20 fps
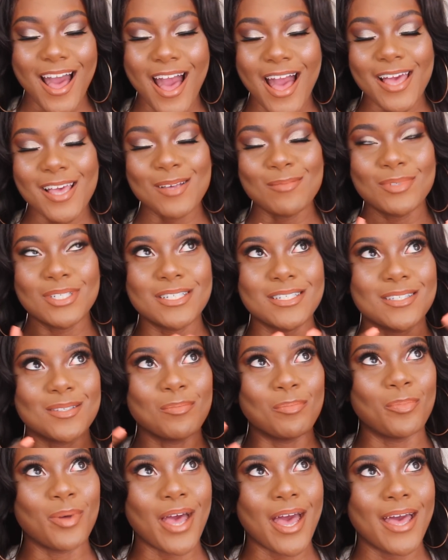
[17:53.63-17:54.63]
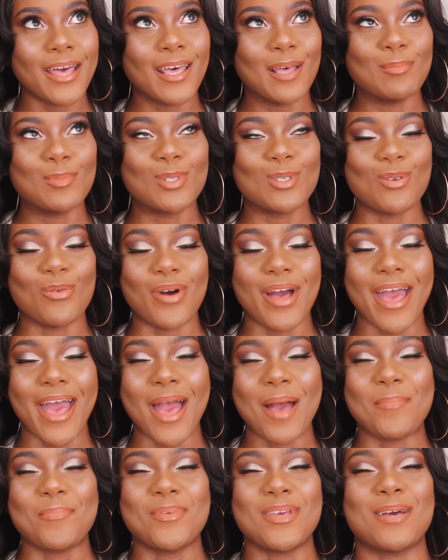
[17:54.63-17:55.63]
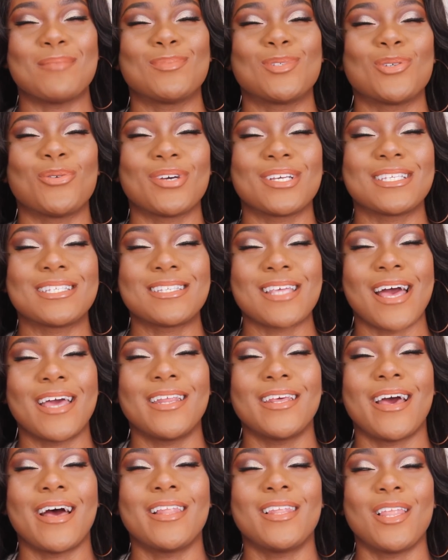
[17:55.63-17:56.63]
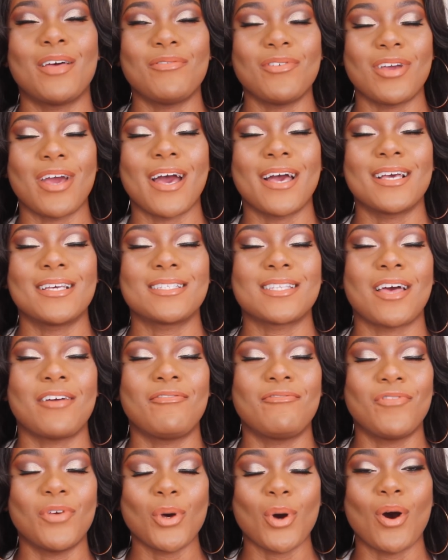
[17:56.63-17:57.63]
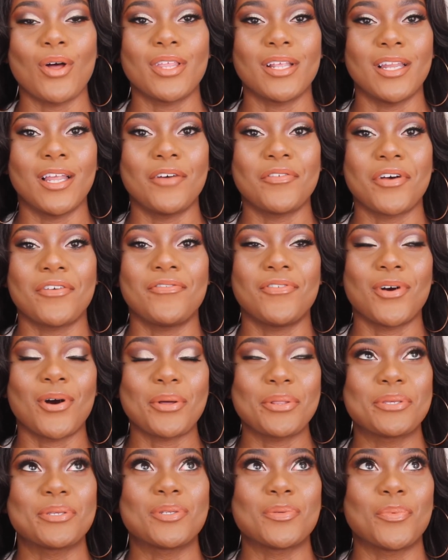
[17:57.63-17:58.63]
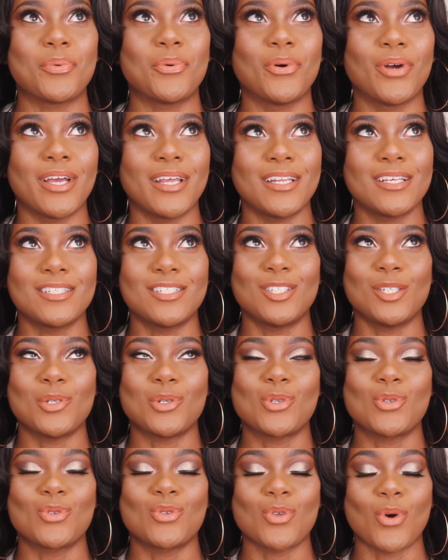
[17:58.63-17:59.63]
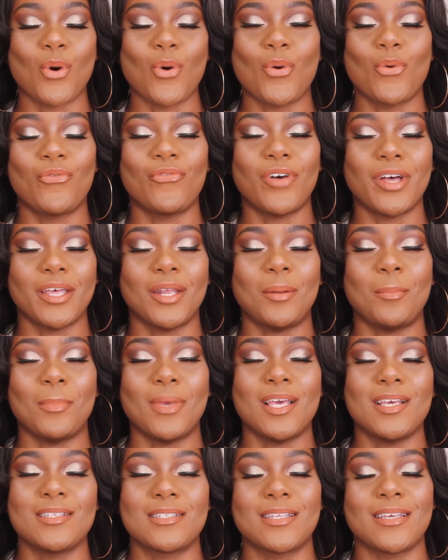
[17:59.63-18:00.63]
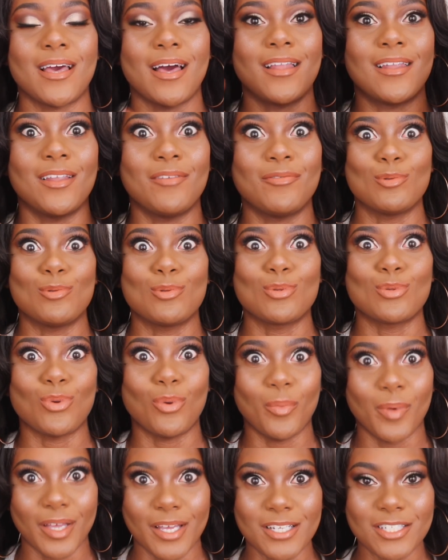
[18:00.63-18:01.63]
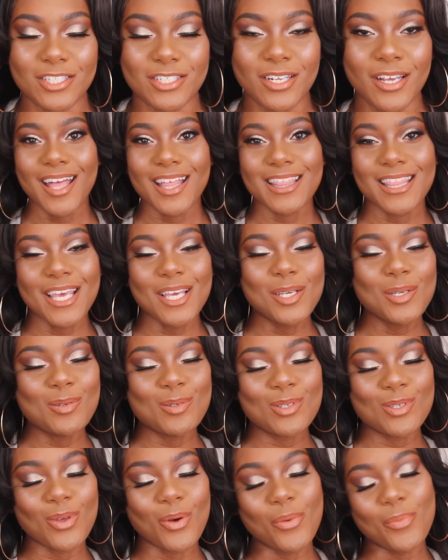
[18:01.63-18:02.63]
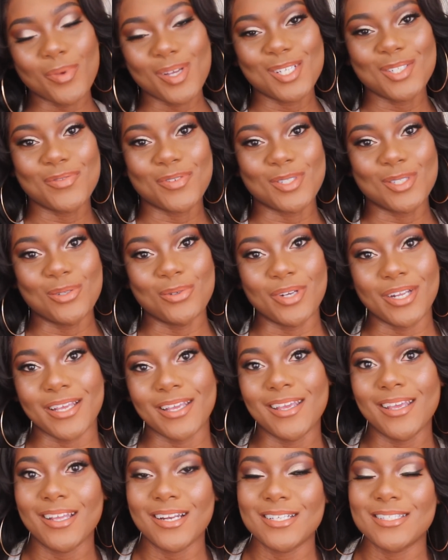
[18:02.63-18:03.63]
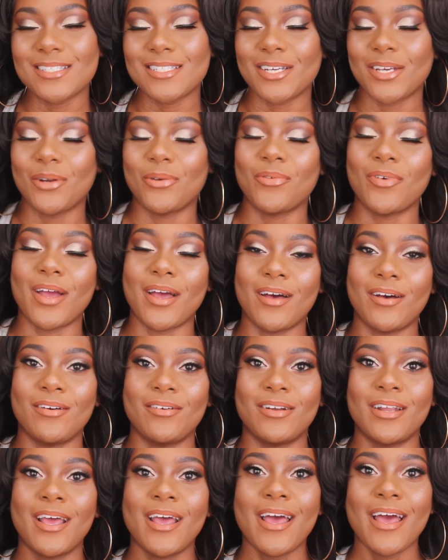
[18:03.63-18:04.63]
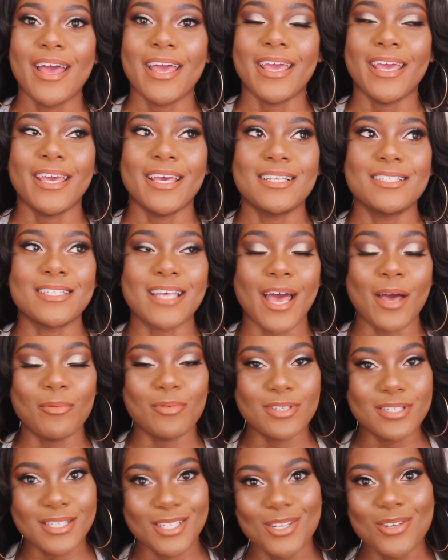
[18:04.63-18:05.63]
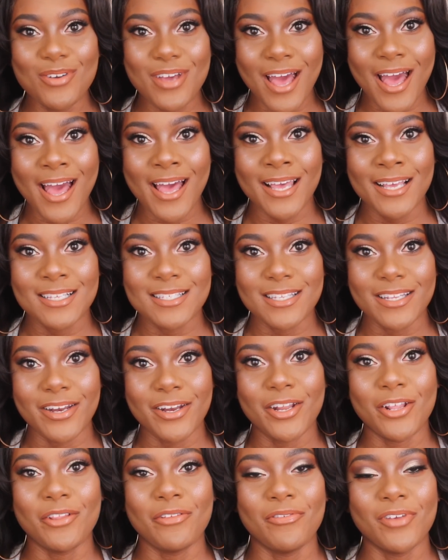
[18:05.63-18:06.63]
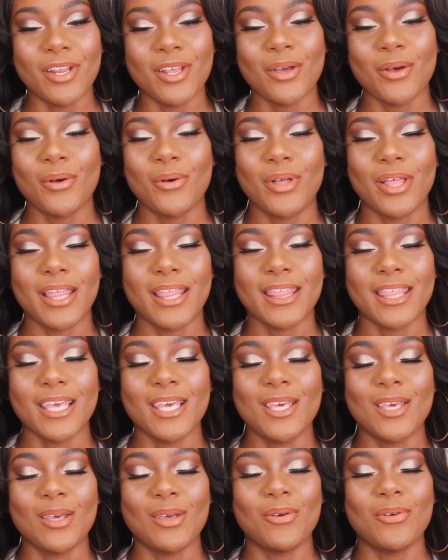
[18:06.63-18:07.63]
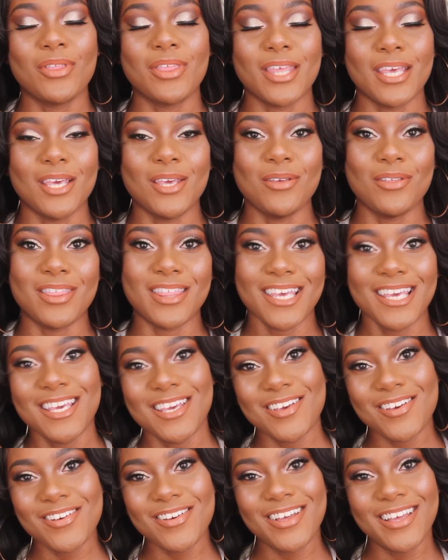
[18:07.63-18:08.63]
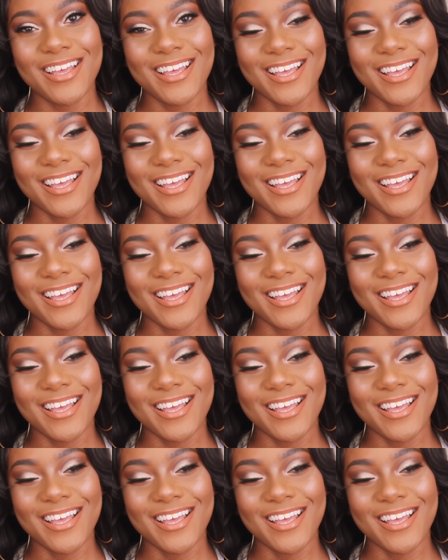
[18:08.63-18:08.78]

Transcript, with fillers: I am just back. I'm so happy. I'm so excited. I love you guys. I feel all the love. I feel all the support, and it's just so fucking amazing. I you so much. Thank you so much for tuning in and sticking around, and I will see you guys in another video. Thank you. Thank you. Thank you.